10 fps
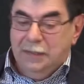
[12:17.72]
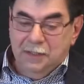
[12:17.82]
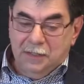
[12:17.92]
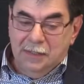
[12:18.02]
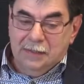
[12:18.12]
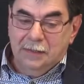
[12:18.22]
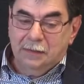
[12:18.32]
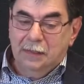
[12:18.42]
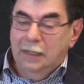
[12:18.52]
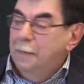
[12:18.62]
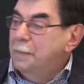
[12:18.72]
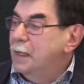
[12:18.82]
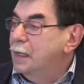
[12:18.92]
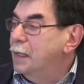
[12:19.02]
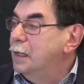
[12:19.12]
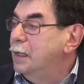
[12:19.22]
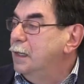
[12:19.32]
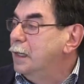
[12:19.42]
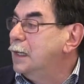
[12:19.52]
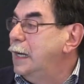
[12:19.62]
Assembly, as was then
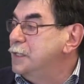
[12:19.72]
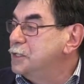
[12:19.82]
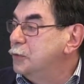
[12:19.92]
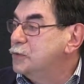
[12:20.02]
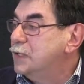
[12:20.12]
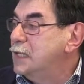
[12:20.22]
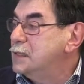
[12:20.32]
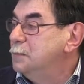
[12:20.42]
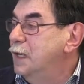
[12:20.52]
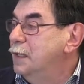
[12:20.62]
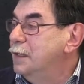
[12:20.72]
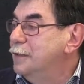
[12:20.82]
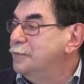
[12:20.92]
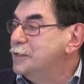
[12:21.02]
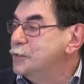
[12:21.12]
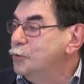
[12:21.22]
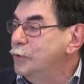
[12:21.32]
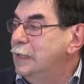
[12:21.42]
required by all the political forces,